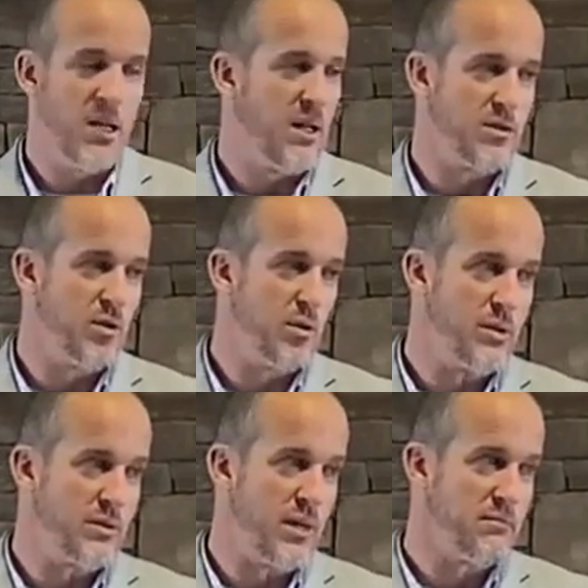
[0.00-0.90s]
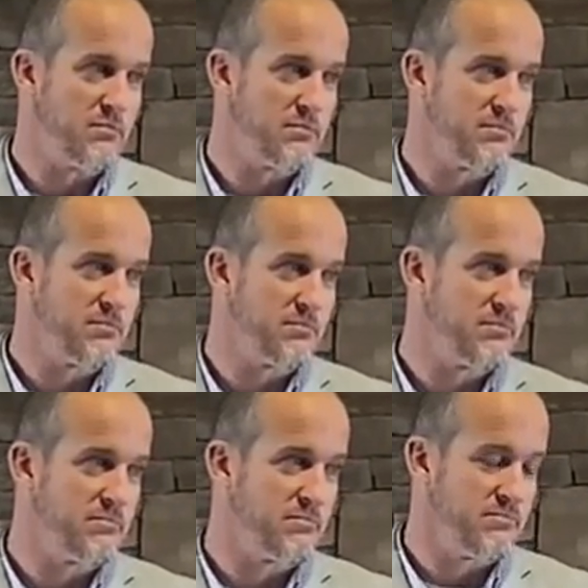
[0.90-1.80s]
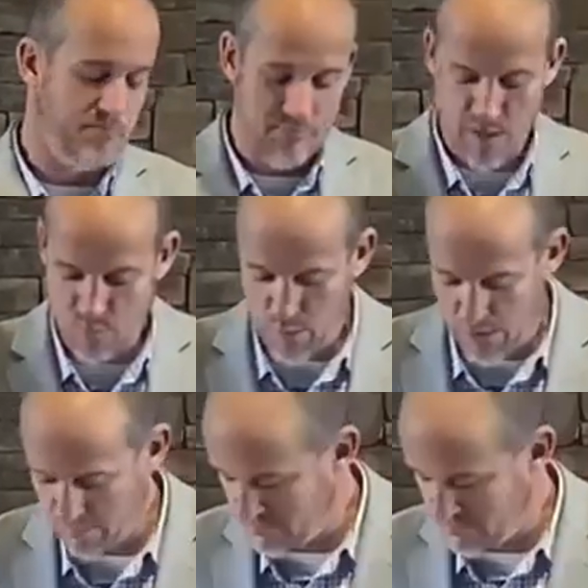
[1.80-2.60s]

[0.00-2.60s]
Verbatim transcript: Let's do this thing. Let's pray.